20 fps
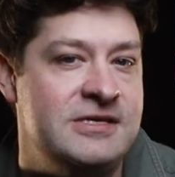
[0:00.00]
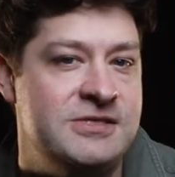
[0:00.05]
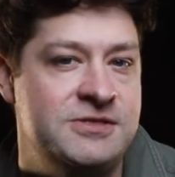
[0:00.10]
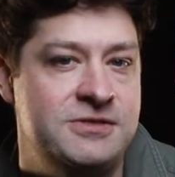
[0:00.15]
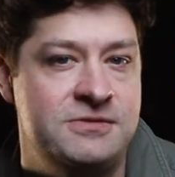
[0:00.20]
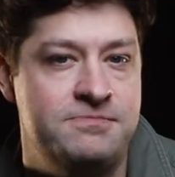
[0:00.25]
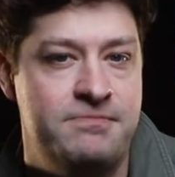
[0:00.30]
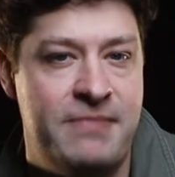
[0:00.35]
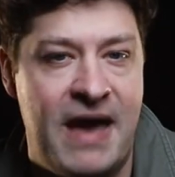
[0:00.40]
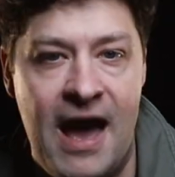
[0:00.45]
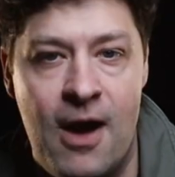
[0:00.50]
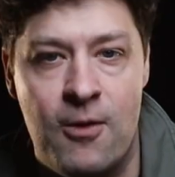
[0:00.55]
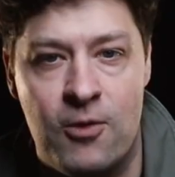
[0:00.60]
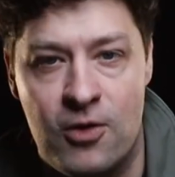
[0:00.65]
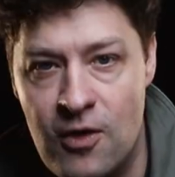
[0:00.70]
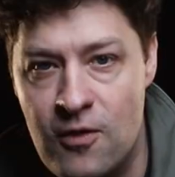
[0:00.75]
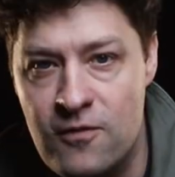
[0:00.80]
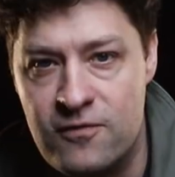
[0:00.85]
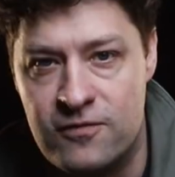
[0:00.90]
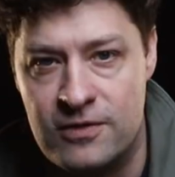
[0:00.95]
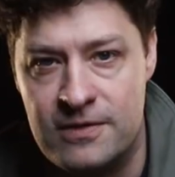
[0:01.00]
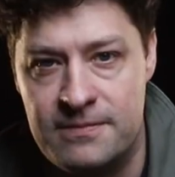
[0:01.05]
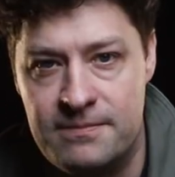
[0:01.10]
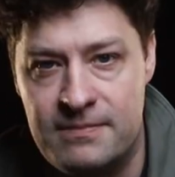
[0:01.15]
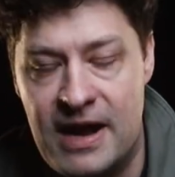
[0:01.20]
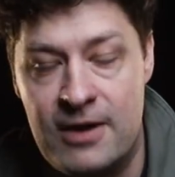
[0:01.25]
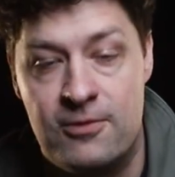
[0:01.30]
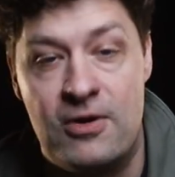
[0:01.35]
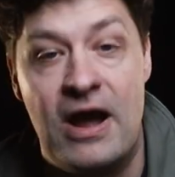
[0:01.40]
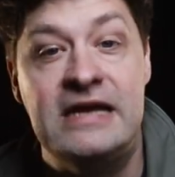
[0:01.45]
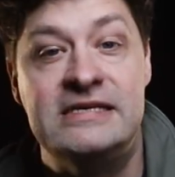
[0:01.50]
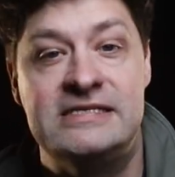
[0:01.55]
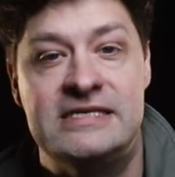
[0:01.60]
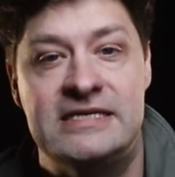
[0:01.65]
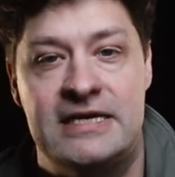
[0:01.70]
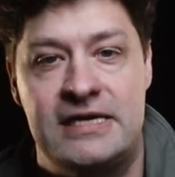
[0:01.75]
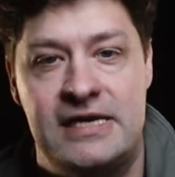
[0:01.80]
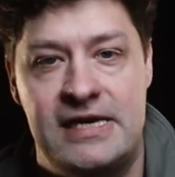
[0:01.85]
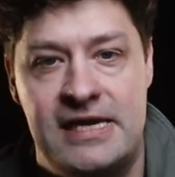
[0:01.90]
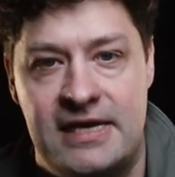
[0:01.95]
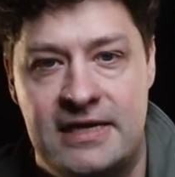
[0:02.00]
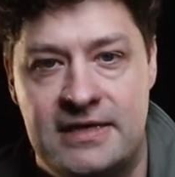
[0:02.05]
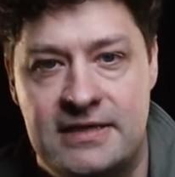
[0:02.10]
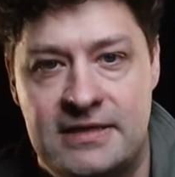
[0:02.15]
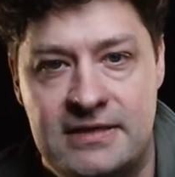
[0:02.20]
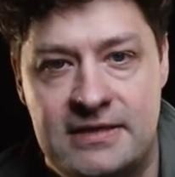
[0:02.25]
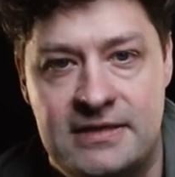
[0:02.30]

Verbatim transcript: his power over it by rising again.